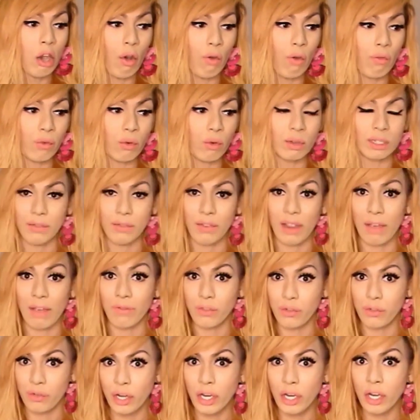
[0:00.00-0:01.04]
Of course, we
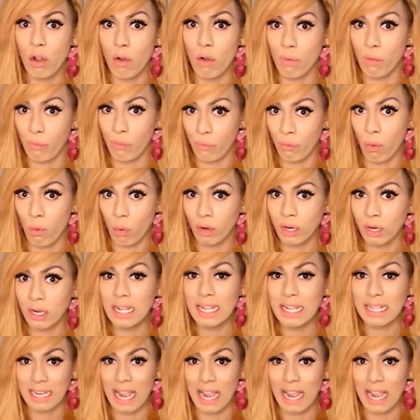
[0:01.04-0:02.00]
have 3 over 4